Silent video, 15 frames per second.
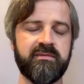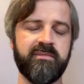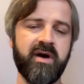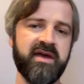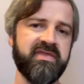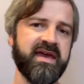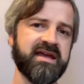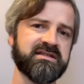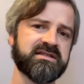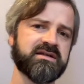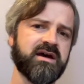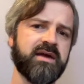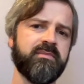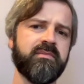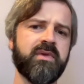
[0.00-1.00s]
By that
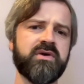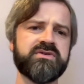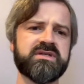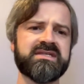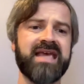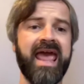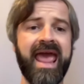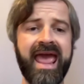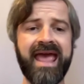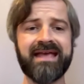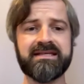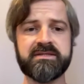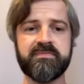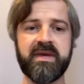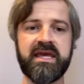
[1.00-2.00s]
time, Moses
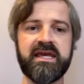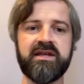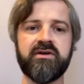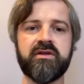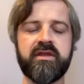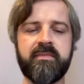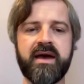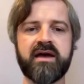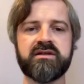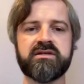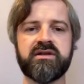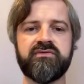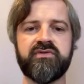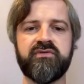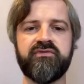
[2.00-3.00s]
has been on the
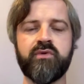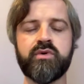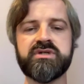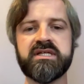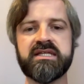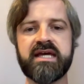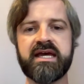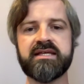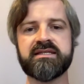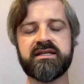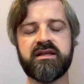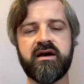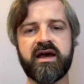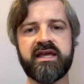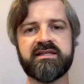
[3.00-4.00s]
mountain for 40 days and
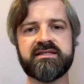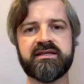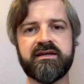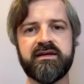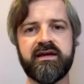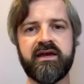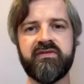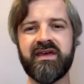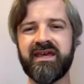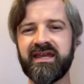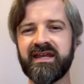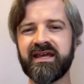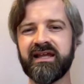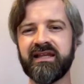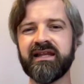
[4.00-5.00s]
nights, and they're
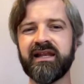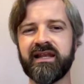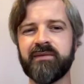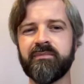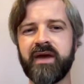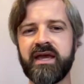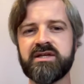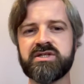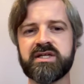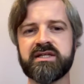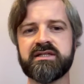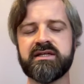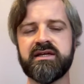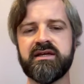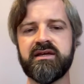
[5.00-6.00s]
getting a little
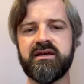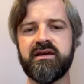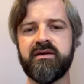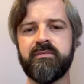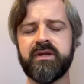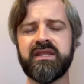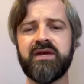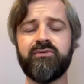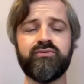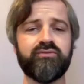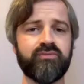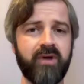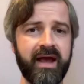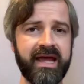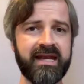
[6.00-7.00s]
impatient. But they're
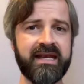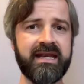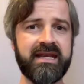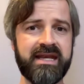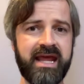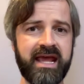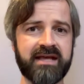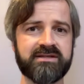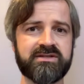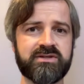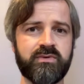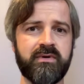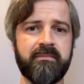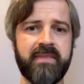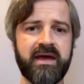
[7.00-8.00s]
right next
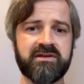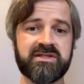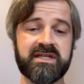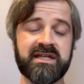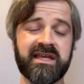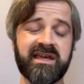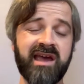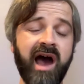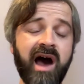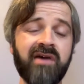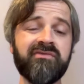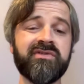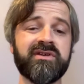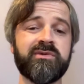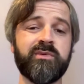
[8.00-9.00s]
to a mountain
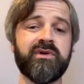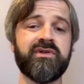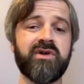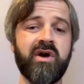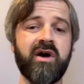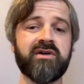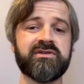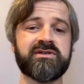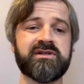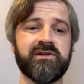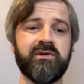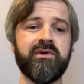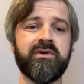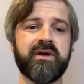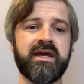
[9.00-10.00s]
covered with God's
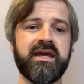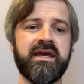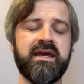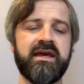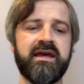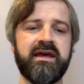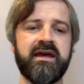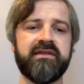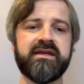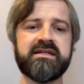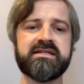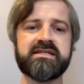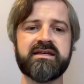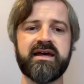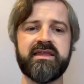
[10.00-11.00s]
glory, and they
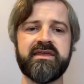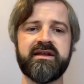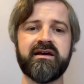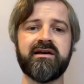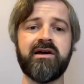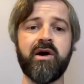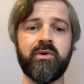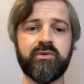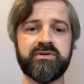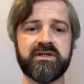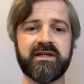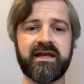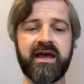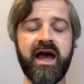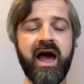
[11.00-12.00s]
decide that a
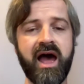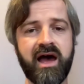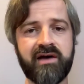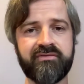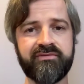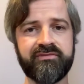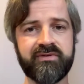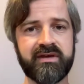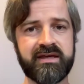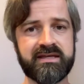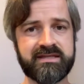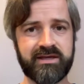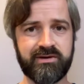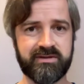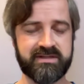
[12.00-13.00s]
golden calf
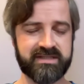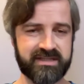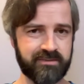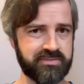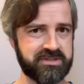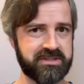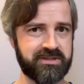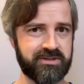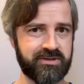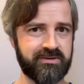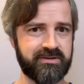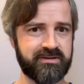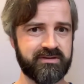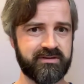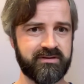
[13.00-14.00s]
is a good
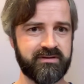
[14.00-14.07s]
substitute.